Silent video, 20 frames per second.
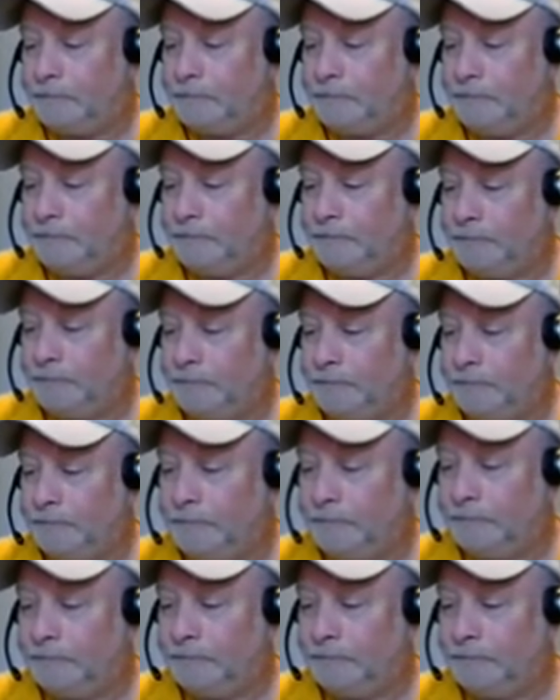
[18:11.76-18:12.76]

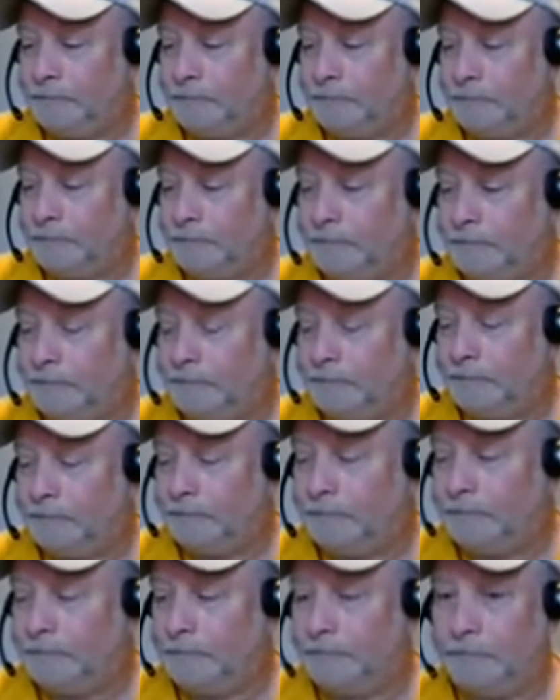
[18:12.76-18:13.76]

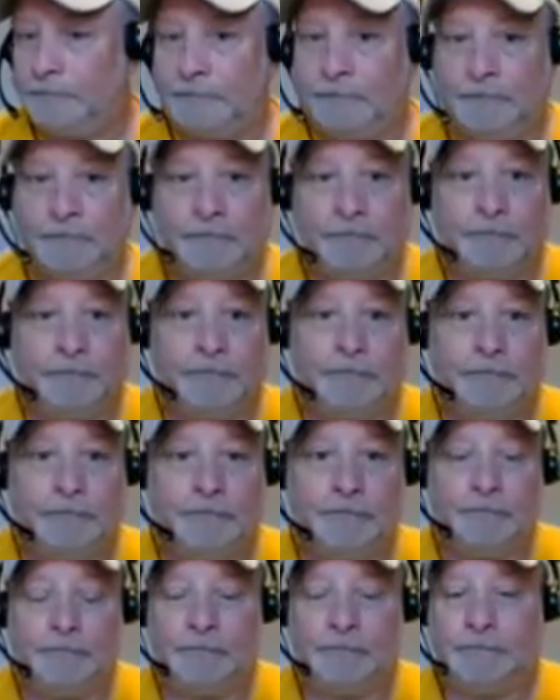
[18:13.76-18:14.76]

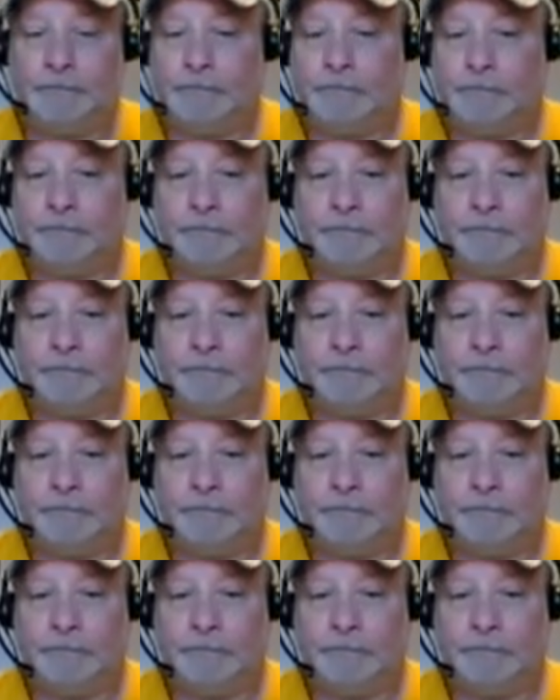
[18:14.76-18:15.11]
(silent)